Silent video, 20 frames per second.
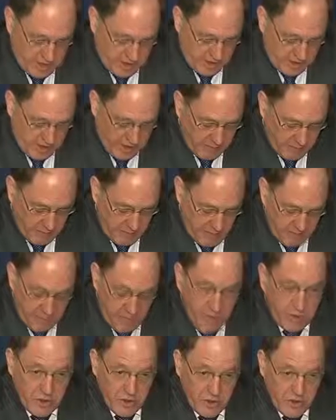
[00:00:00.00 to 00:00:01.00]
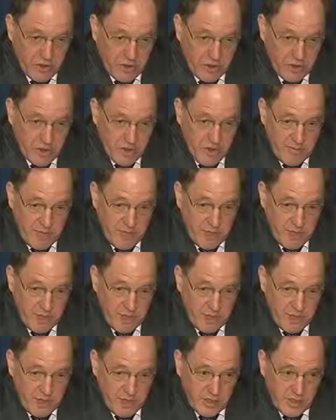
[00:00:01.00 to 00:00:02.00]
except under the most extreme
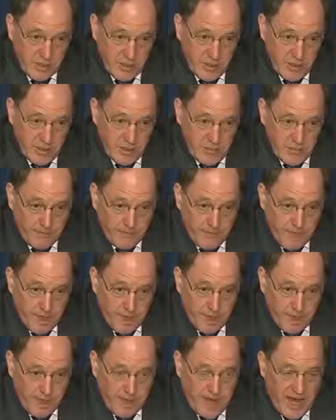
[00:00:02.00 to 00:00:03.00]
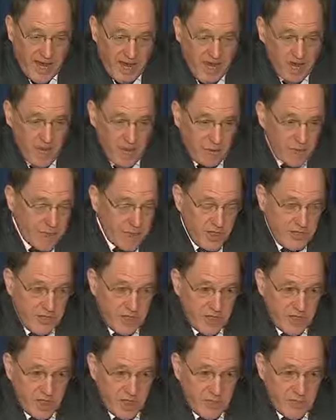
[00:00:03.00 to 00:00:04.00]
conditions. Can those
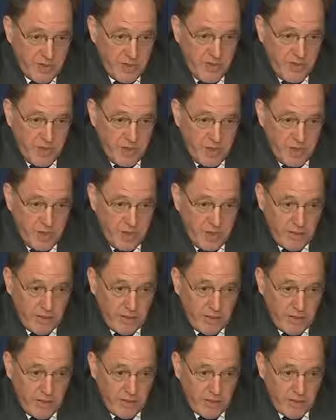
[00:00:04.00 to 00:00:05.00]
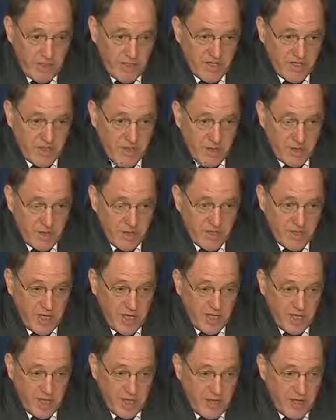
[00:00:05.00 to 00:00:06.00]
conditions be avoided? Is
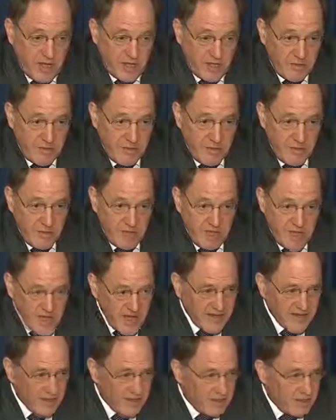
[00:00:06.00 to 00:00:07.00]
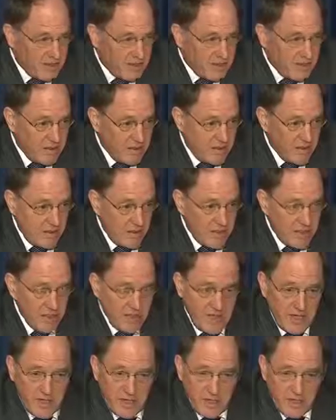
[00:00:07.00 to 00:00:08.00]
stabilization possible? Yes, of
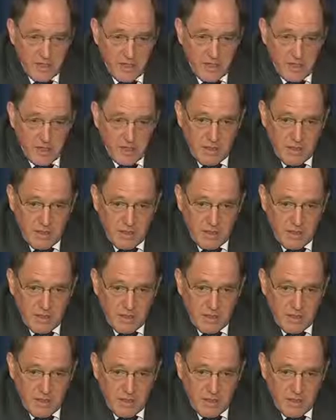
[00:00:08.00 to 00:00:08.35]
course it is.